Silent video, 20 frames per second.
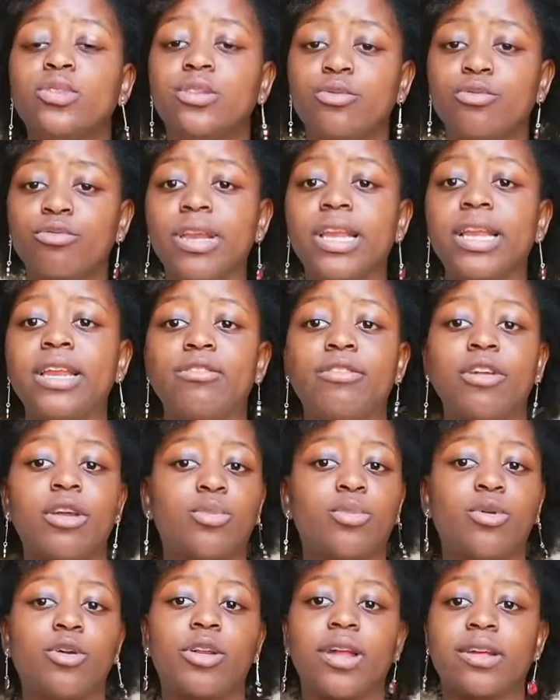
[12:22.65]
really great
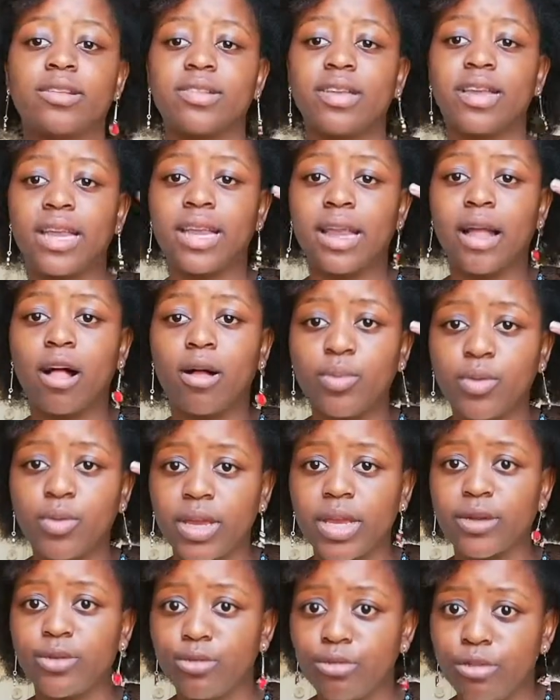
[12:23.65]
products that can help you get
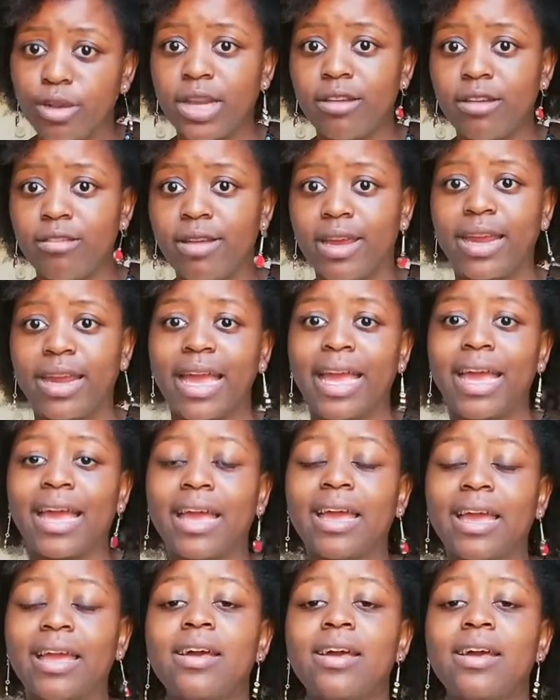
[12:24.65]
really great hair,